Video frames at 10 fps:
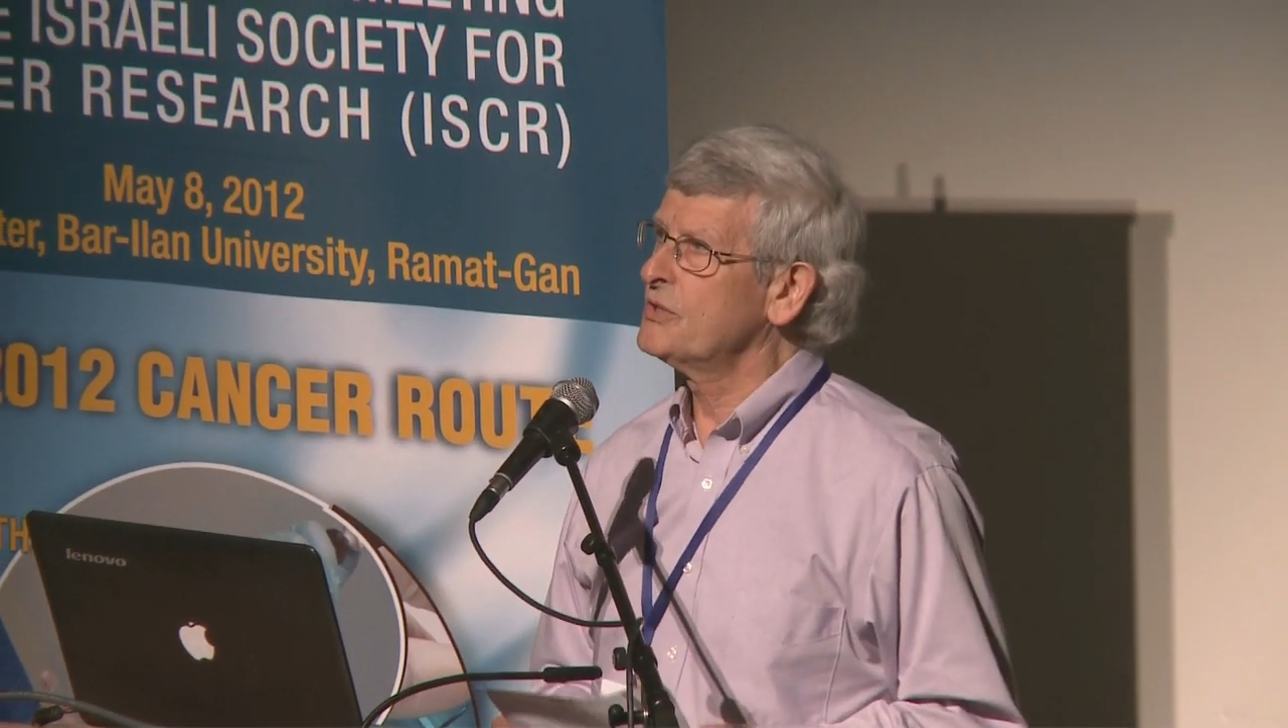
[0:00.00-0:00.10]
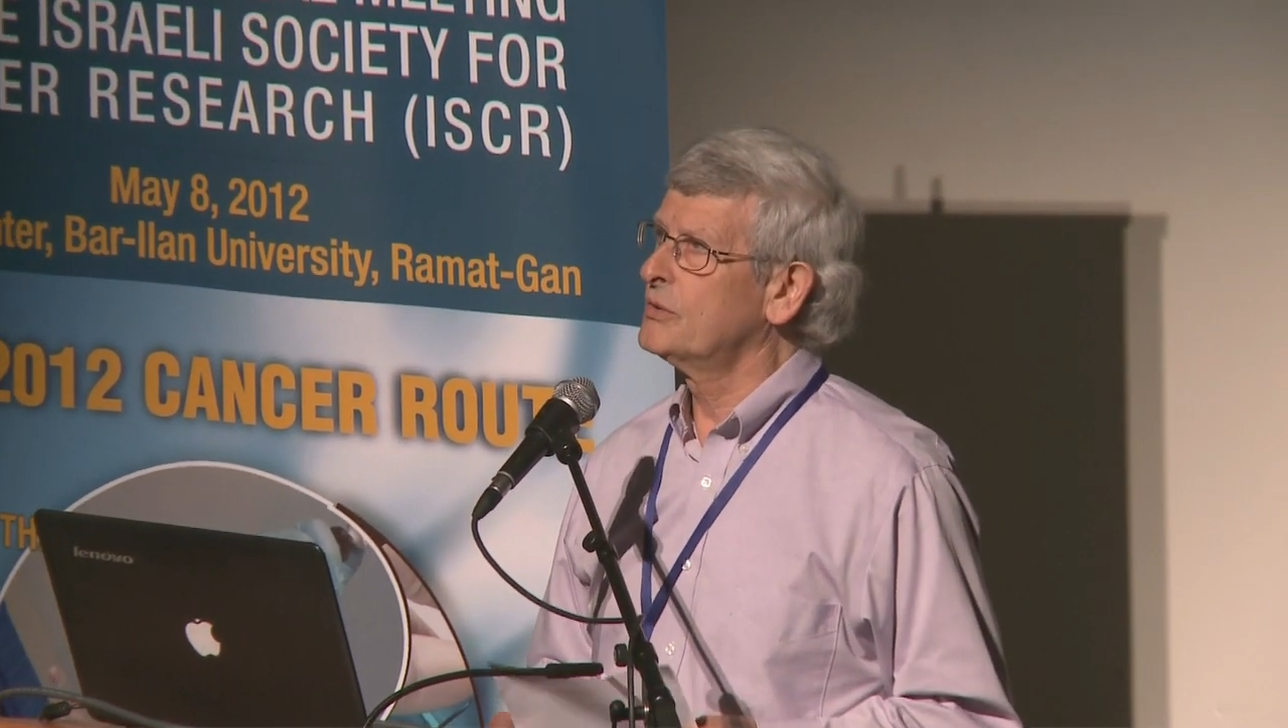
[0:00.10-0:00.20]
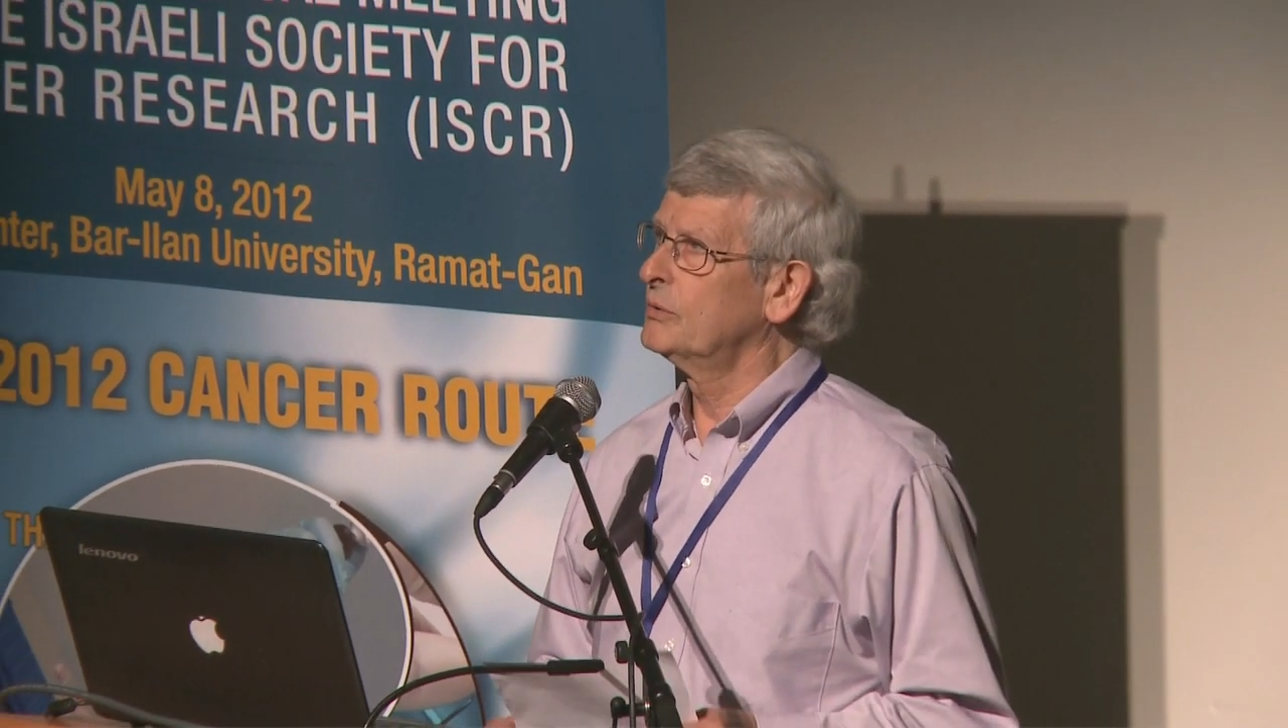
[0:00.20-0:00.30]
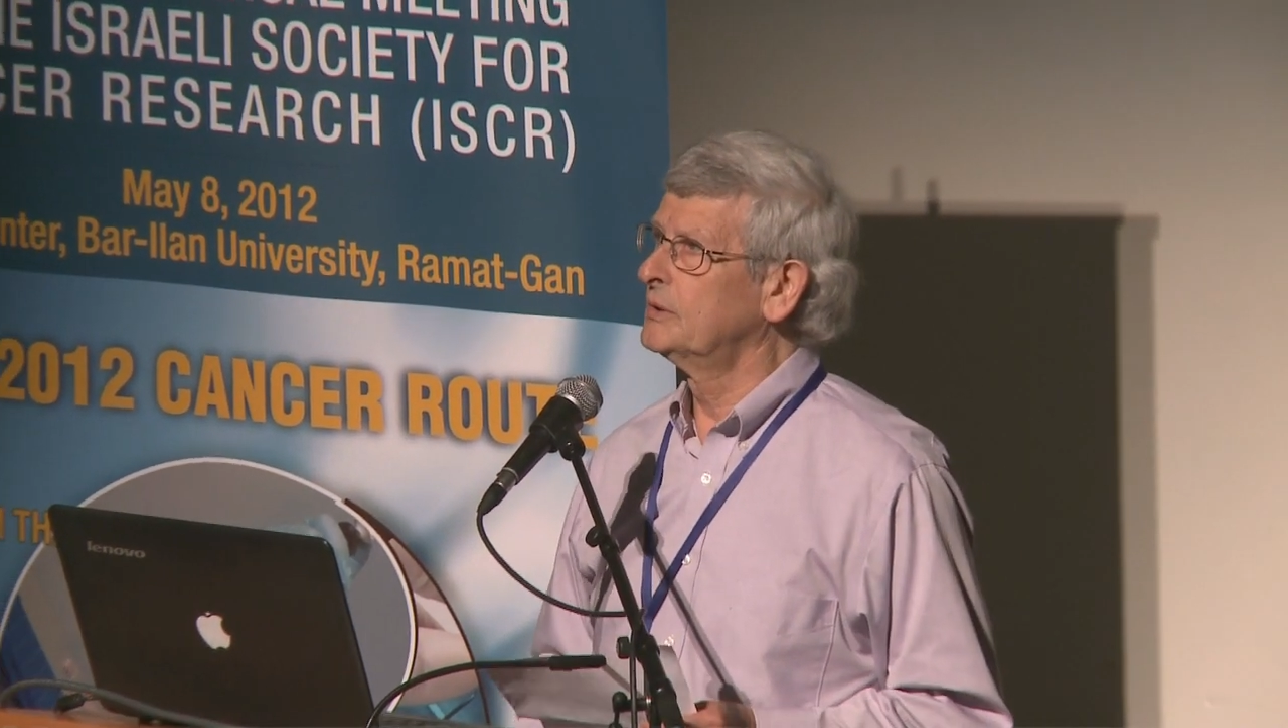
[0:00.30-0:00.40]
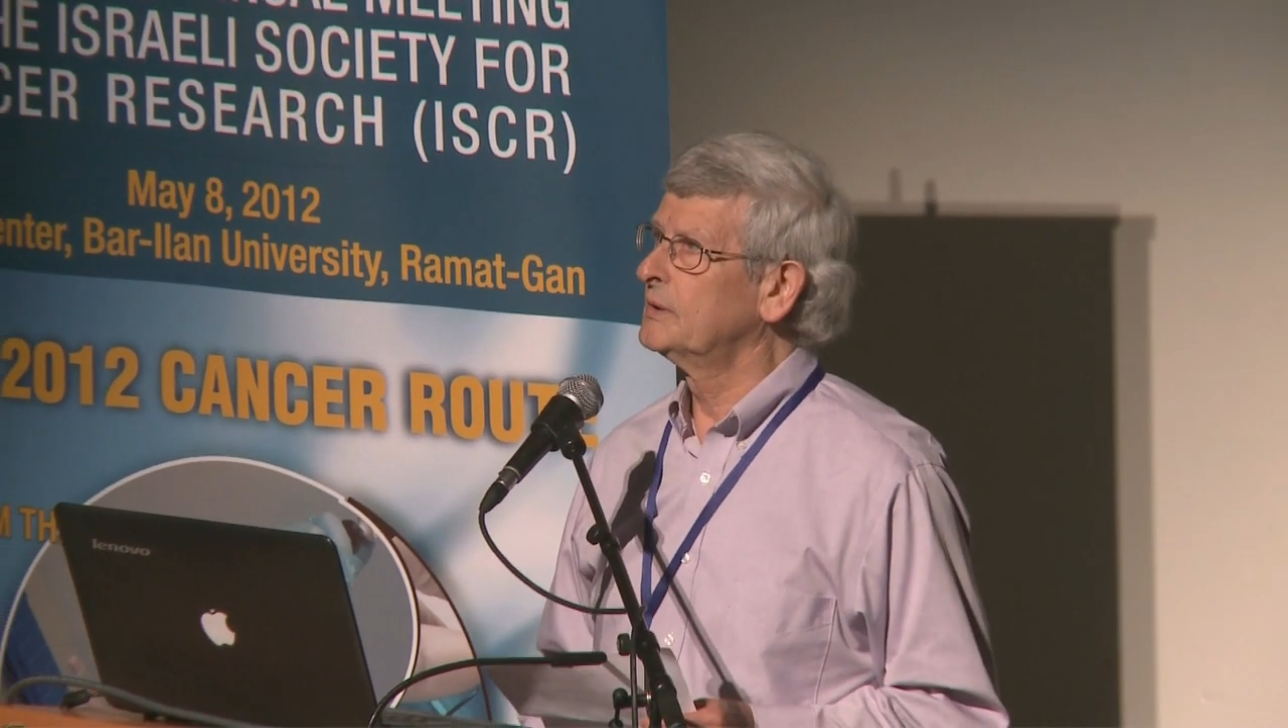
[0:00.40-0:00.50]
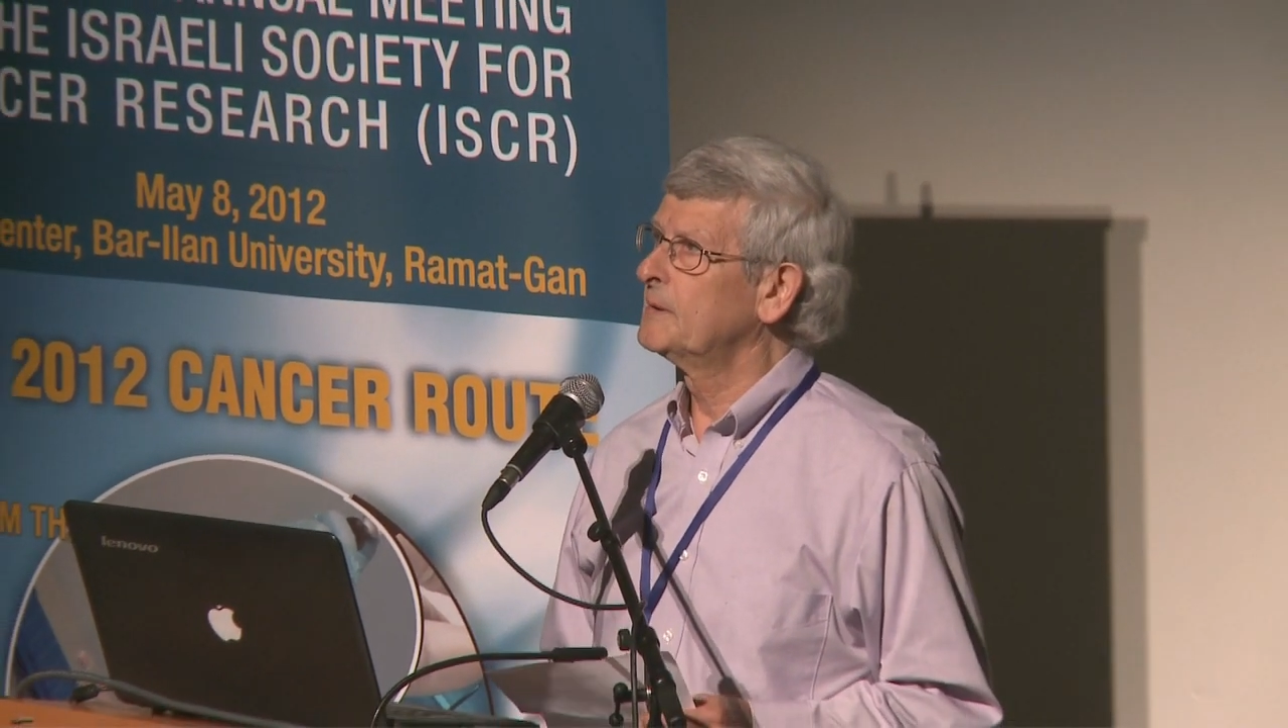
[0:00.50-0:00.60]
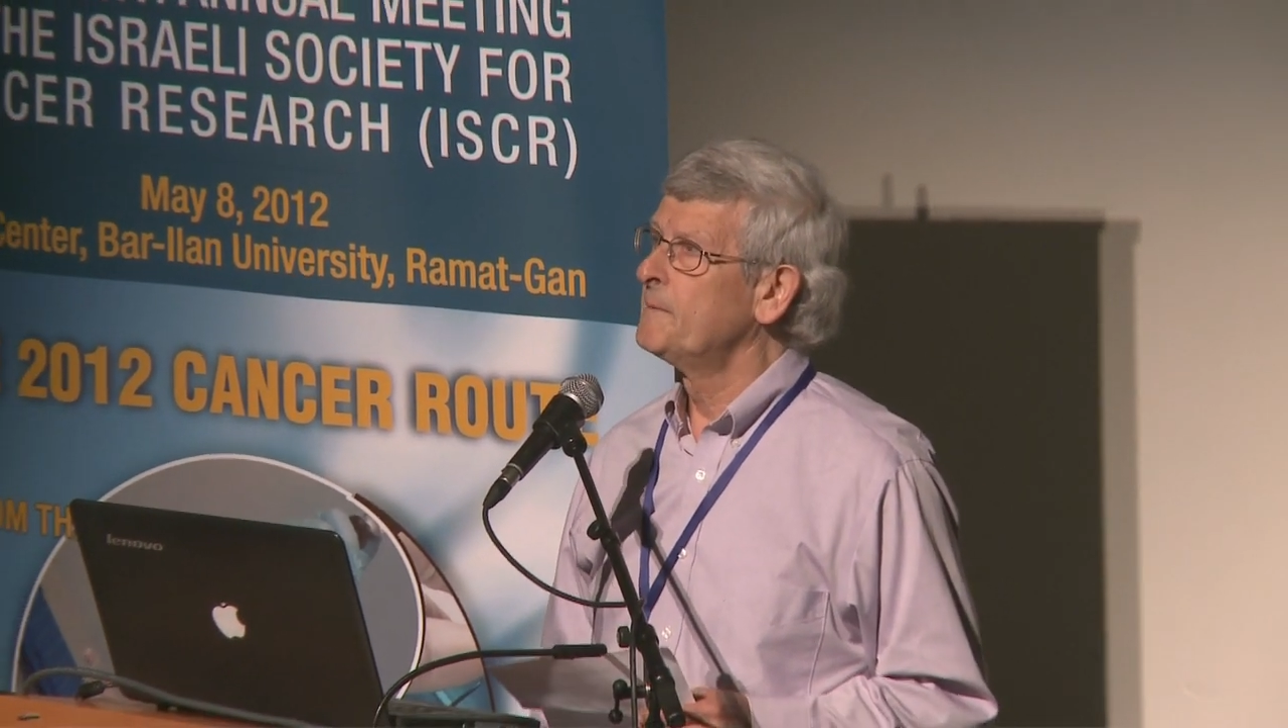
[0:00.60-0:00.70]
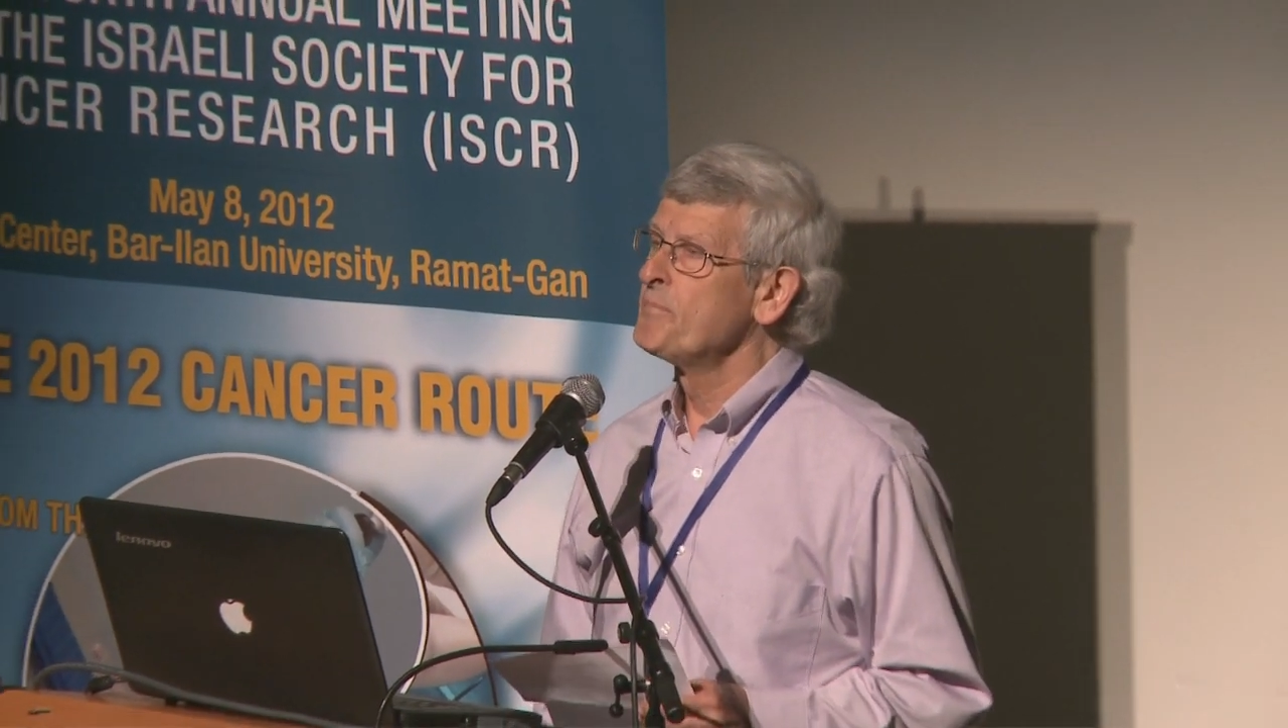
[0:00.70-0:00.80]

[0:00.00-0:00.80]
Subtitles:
student